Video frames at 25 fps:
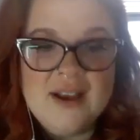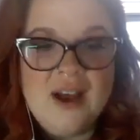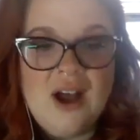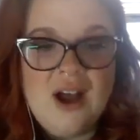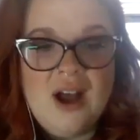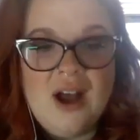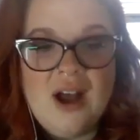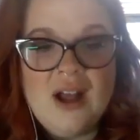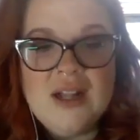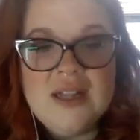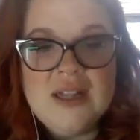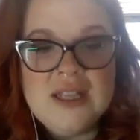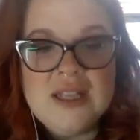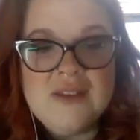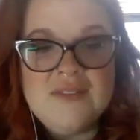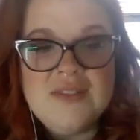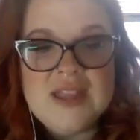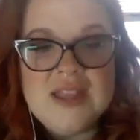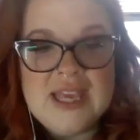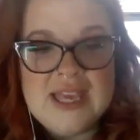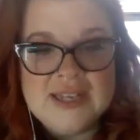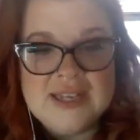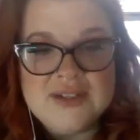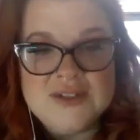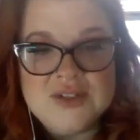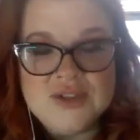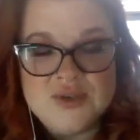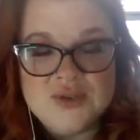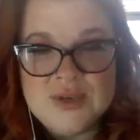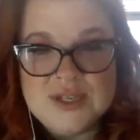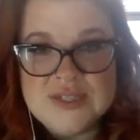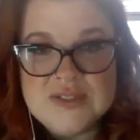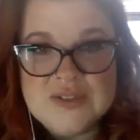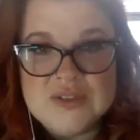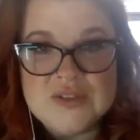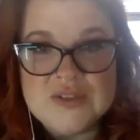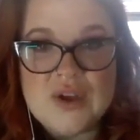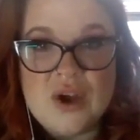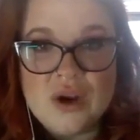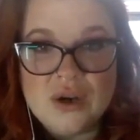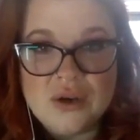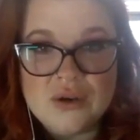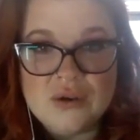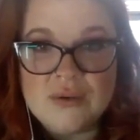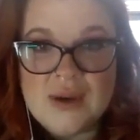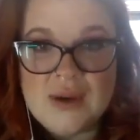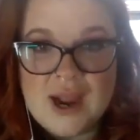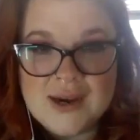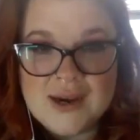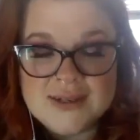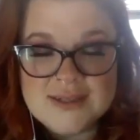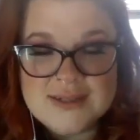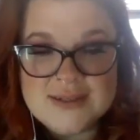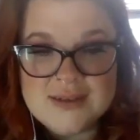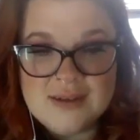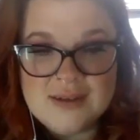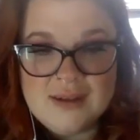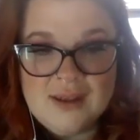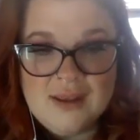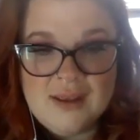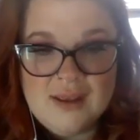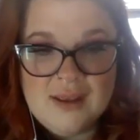All of the answer choices are correct.